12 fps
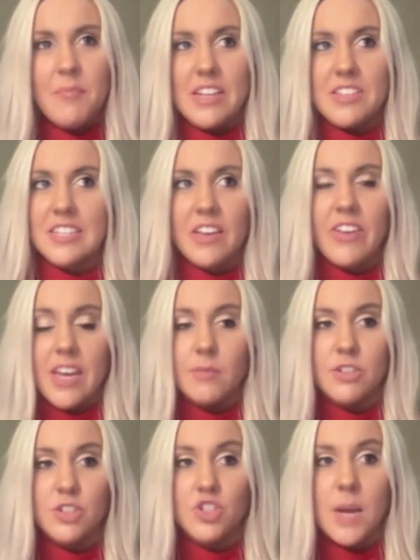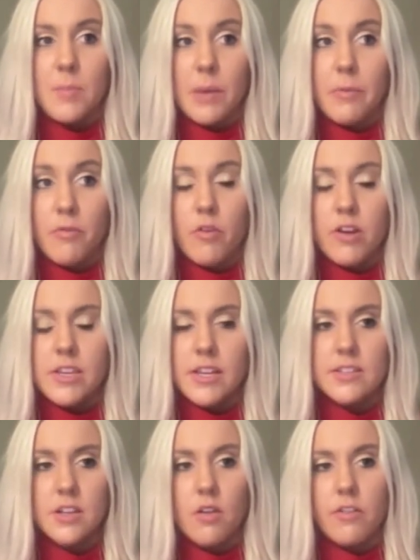Basically telling him to shape up before he
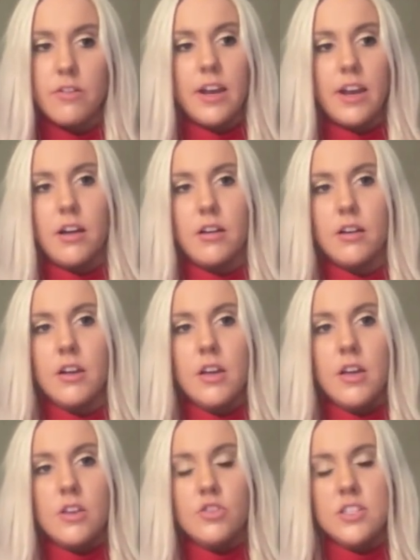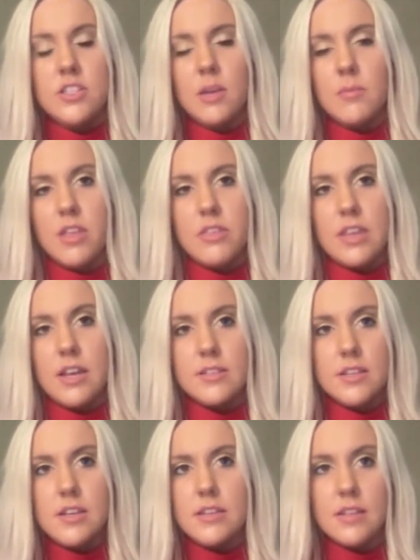gets over there. Just some of the
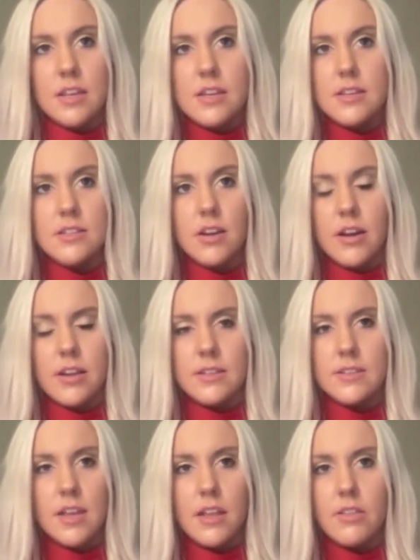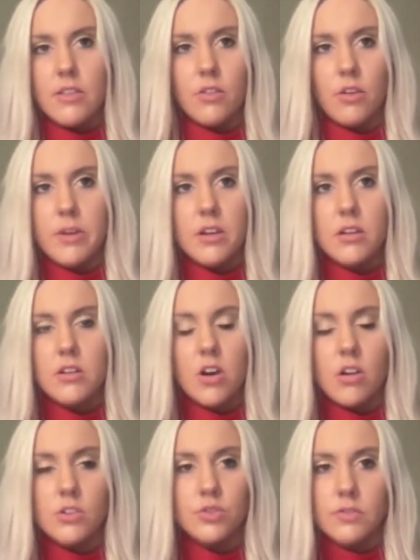things that he's done and said, a little bit
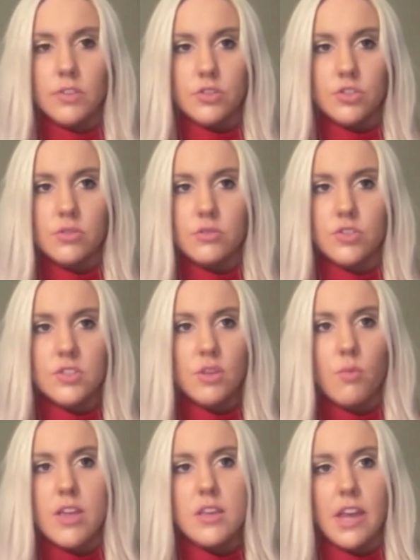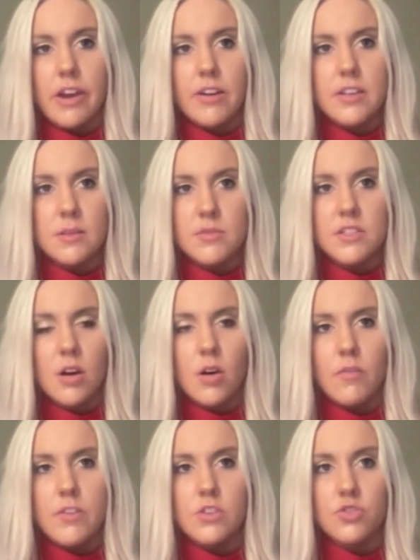controversial, just the way he carries
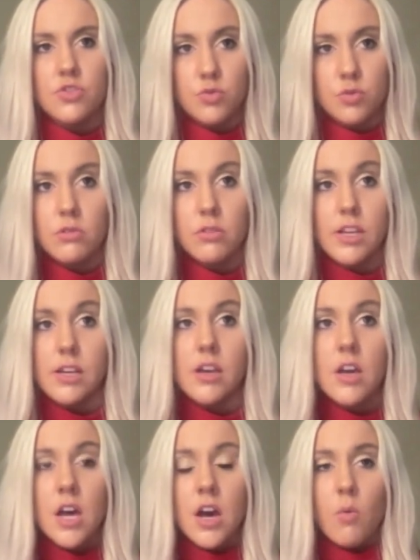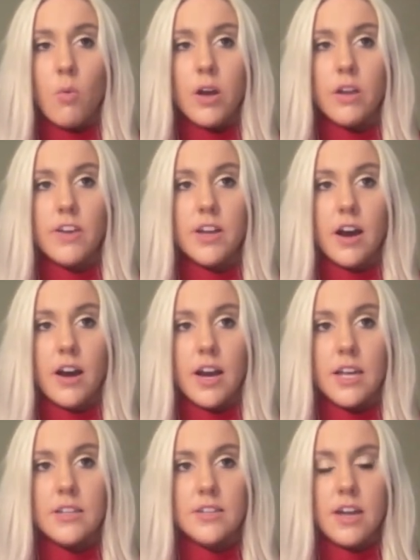himself. He's truly one of a
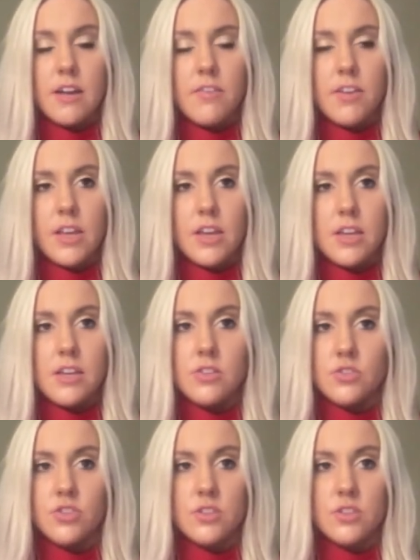kind, and I feel like he's